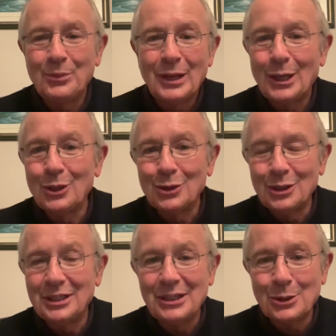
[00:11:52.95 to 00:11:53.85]

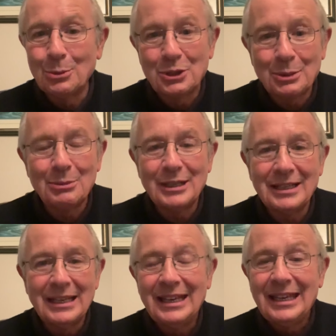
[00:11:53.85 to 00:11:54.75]
he comes from
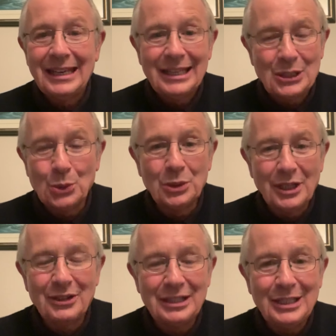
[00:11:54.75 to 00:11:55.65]
down
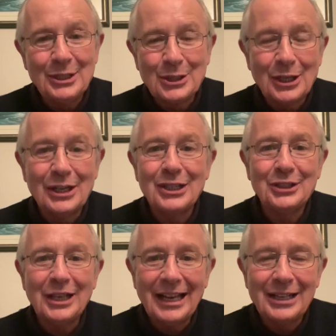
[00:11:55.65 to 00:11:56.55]
there in East Cork. He's
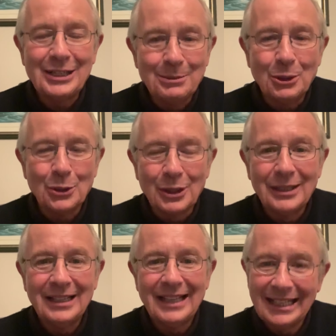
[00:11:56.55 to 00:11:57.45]
a hardy buck,
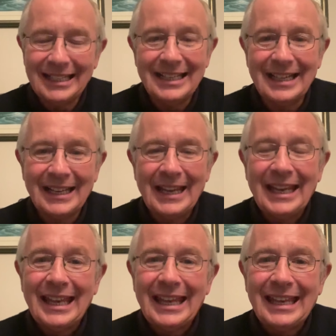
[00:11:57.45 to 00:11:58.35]
and
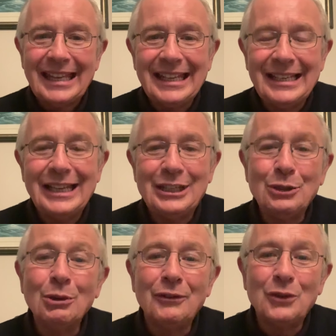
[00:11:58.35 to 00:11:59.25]
he laid
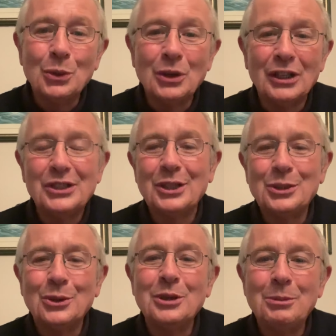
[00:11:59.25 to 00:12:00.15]
into a few guys. I
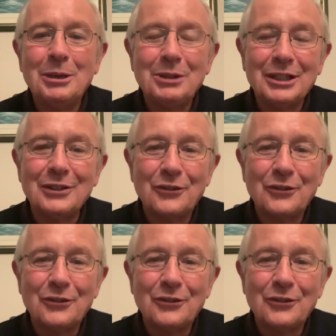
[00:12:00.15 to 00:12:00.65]
know he maybe got a